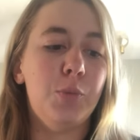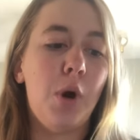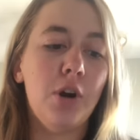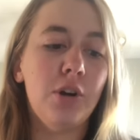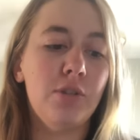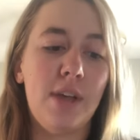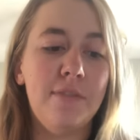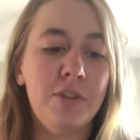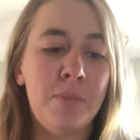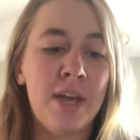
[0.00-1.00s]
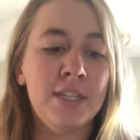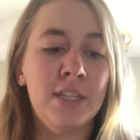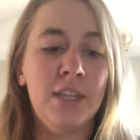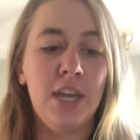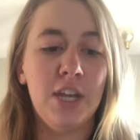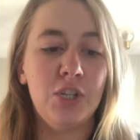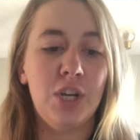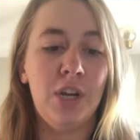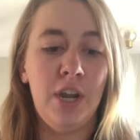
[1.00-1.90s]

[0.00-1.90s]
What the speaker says: partner left a mess in the kitchen